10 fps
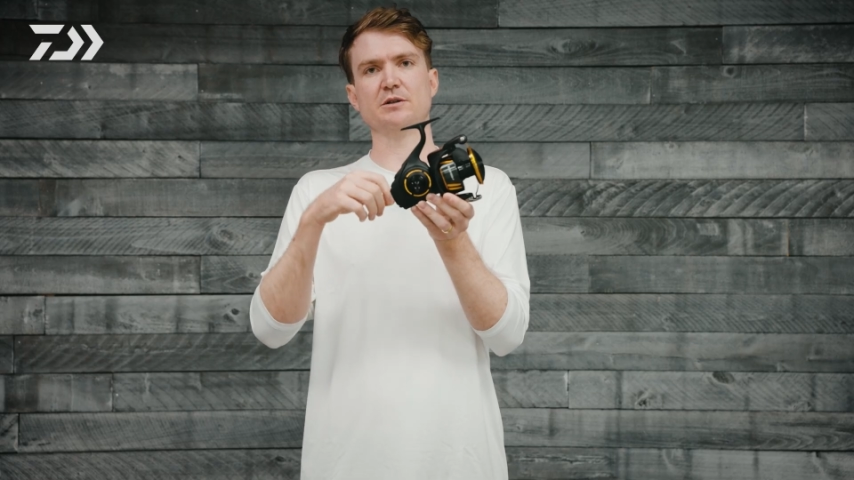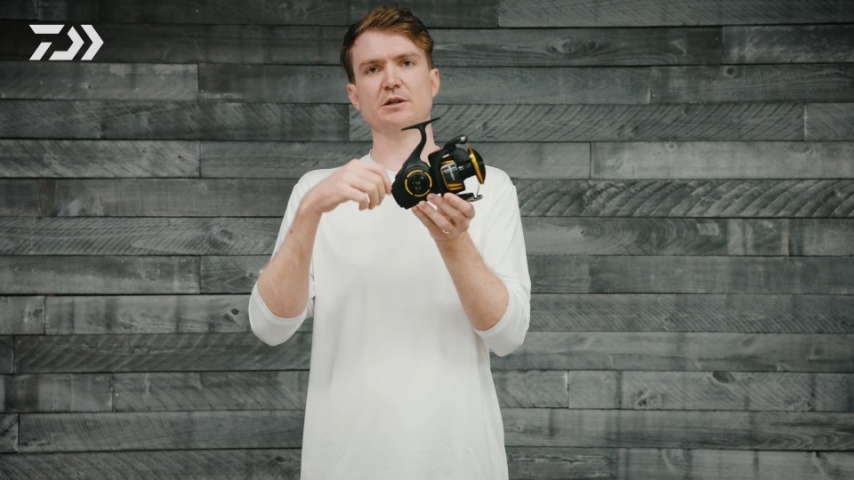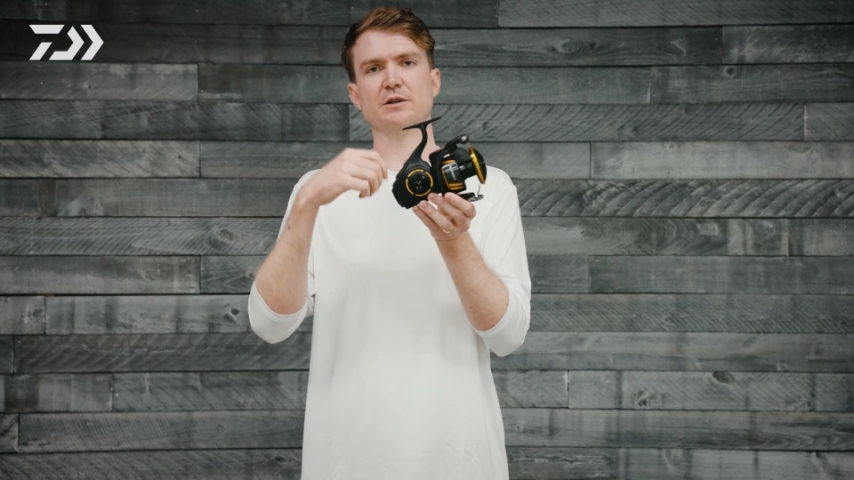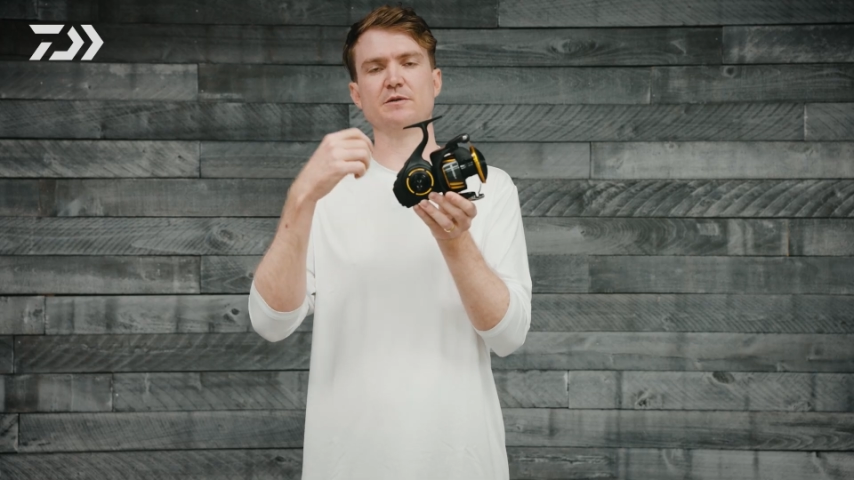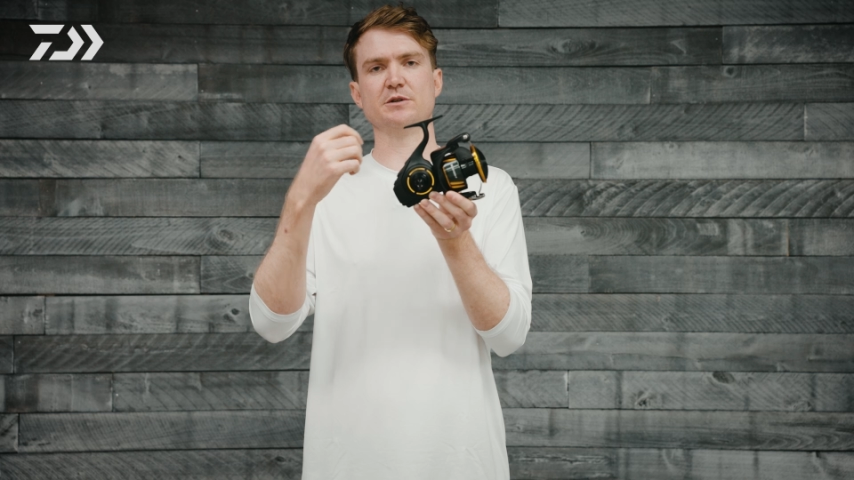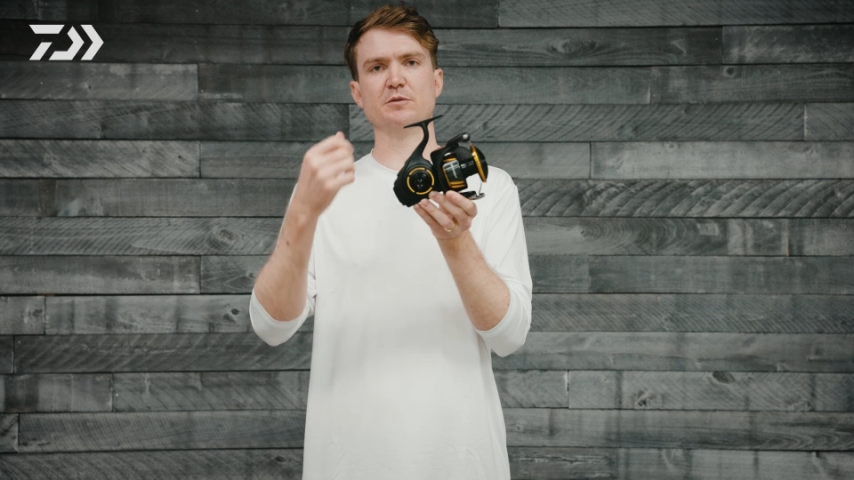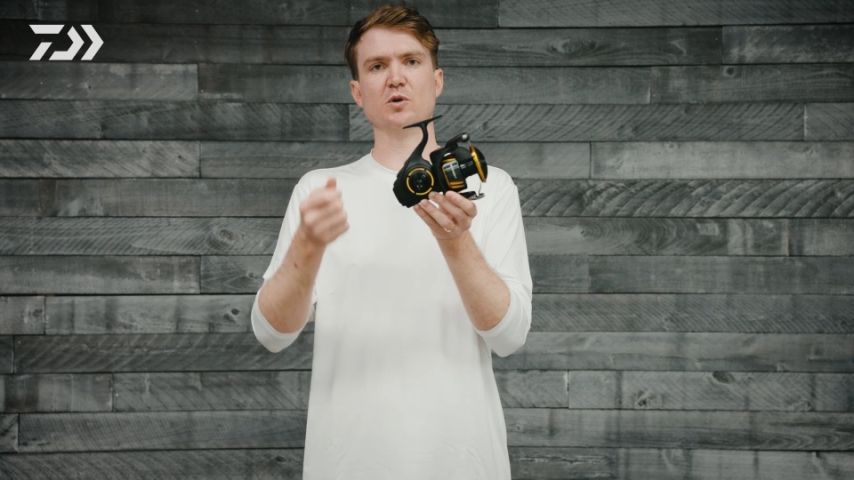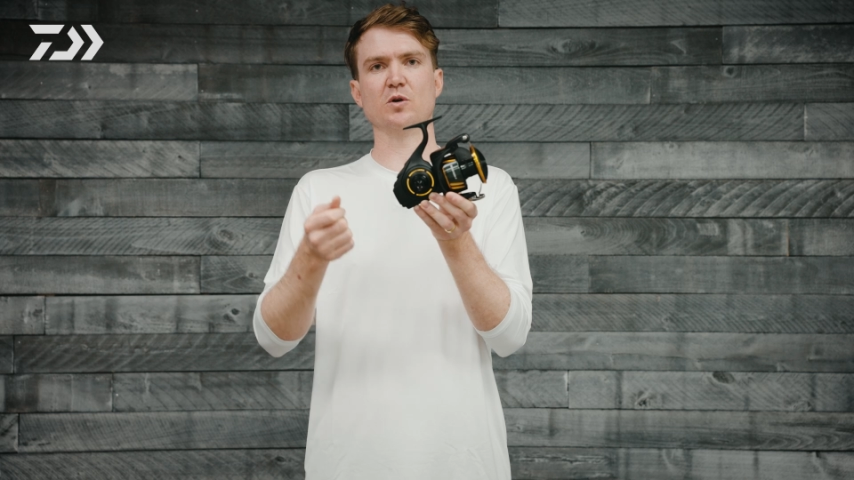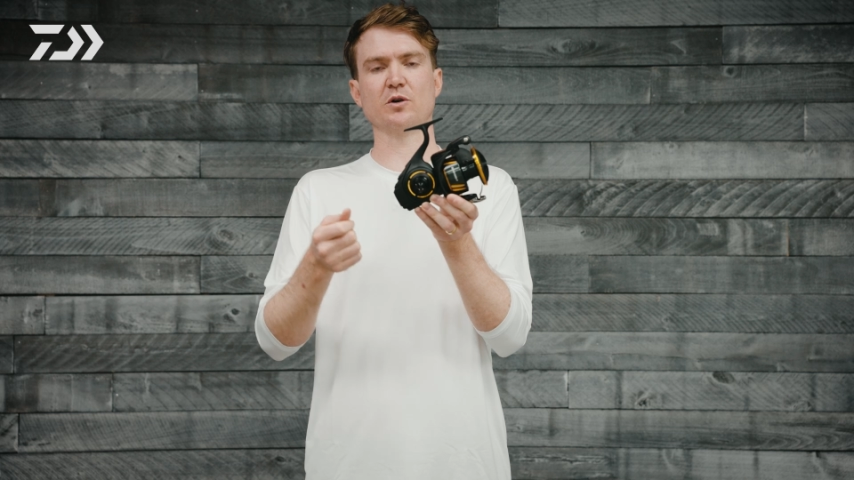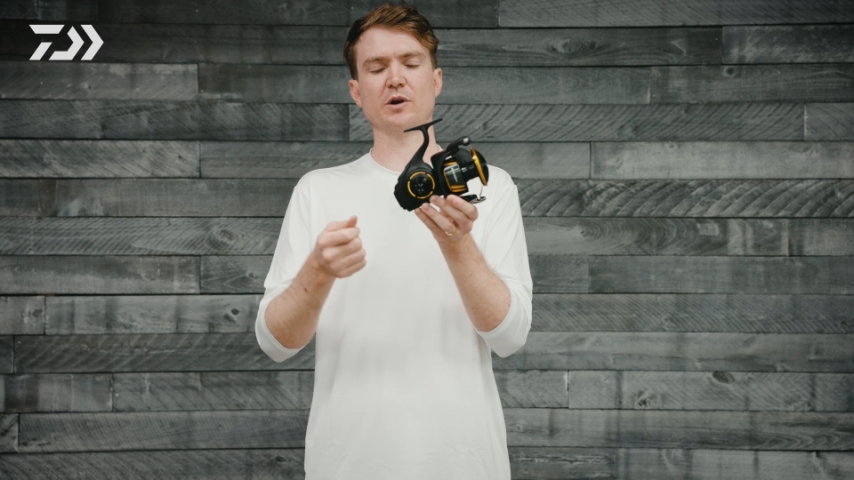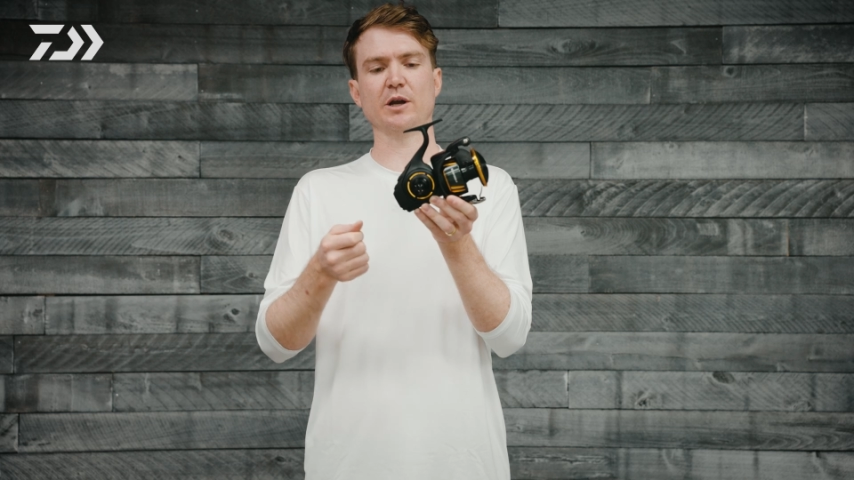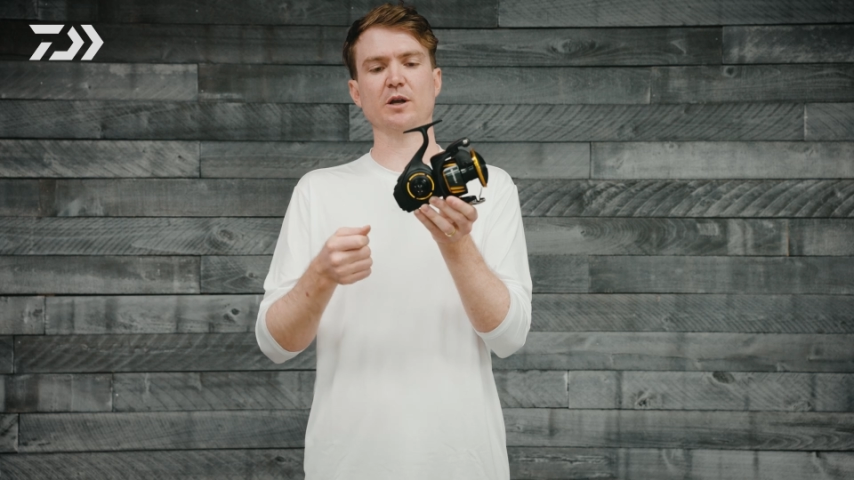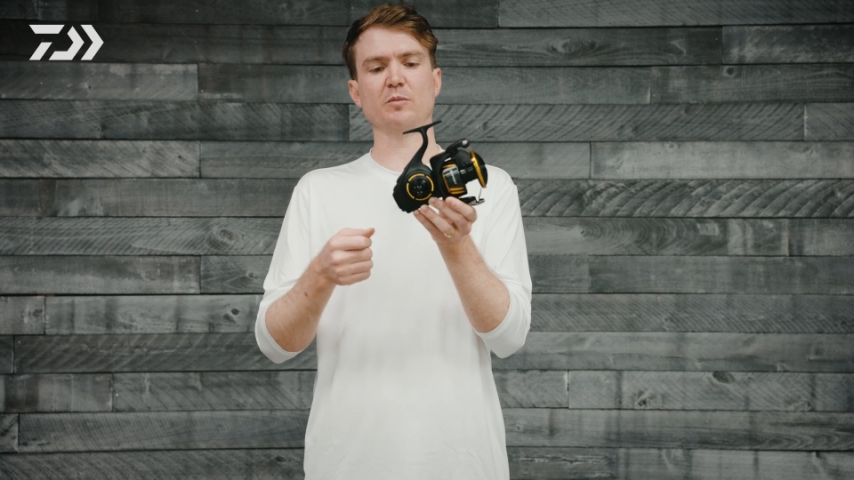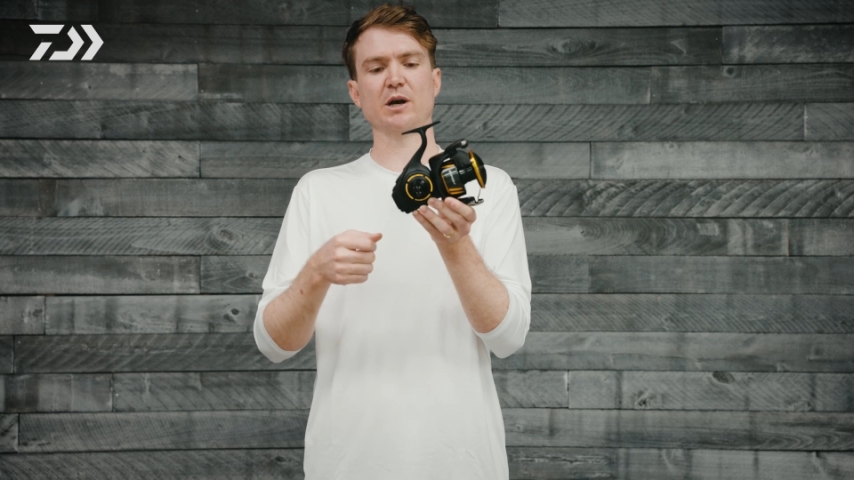delivers you more cranking